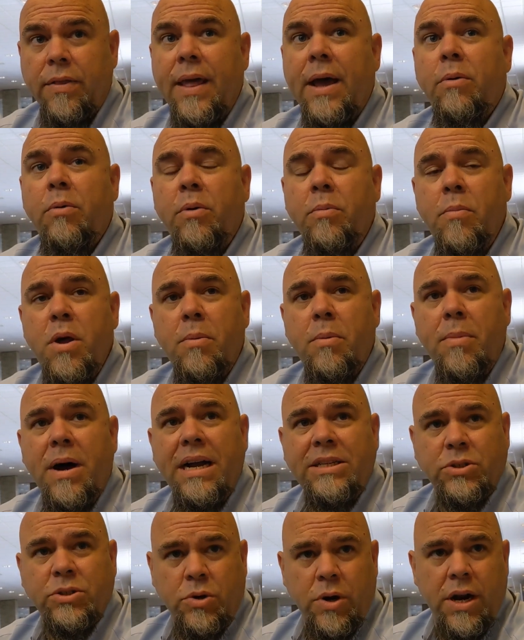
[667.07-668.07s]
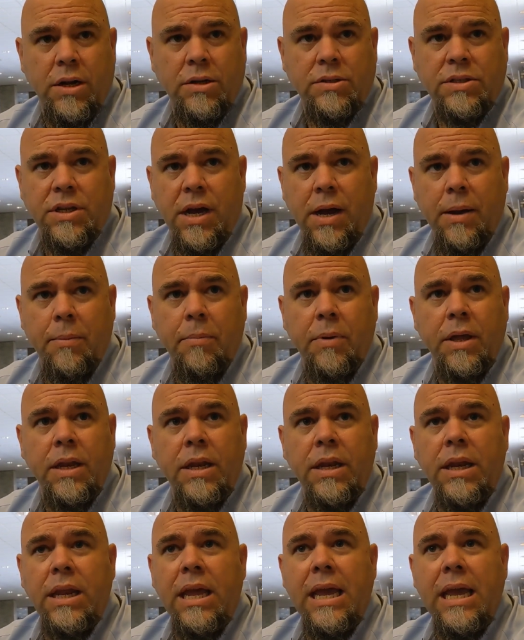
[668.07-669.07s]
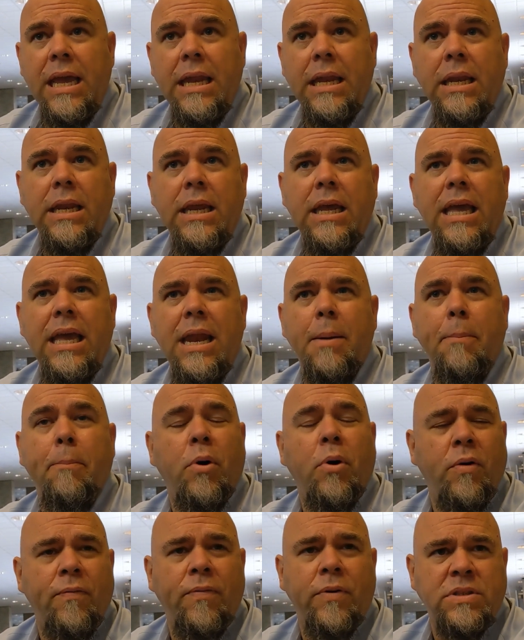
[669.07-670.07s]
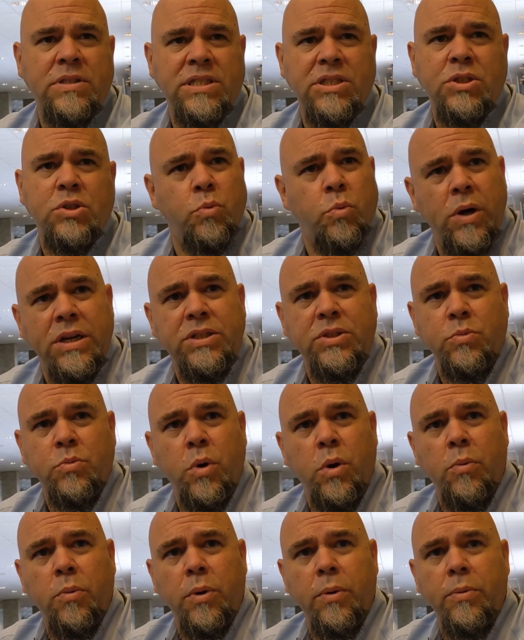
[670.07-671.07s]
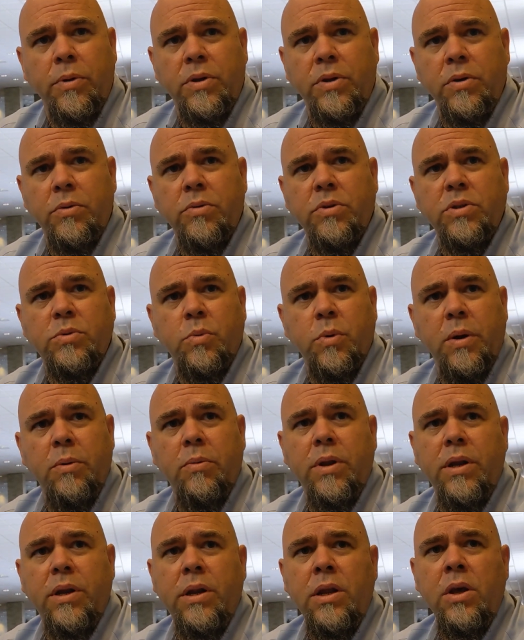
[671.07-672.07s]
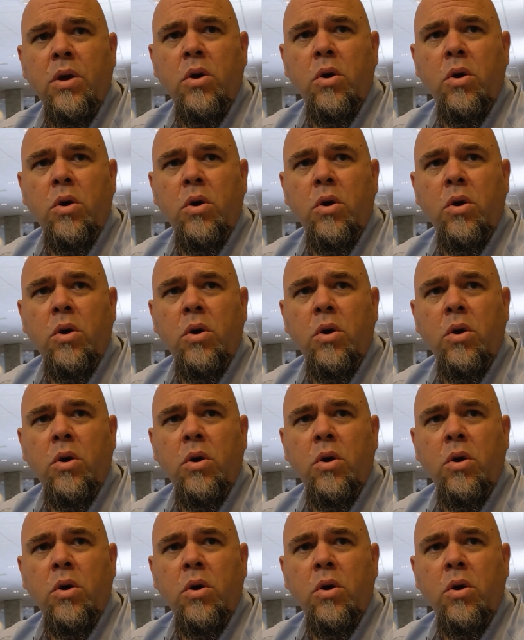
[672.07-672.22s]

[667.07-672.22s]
And that would minimize ground time. And, and in a perfect situation, what we would do is we would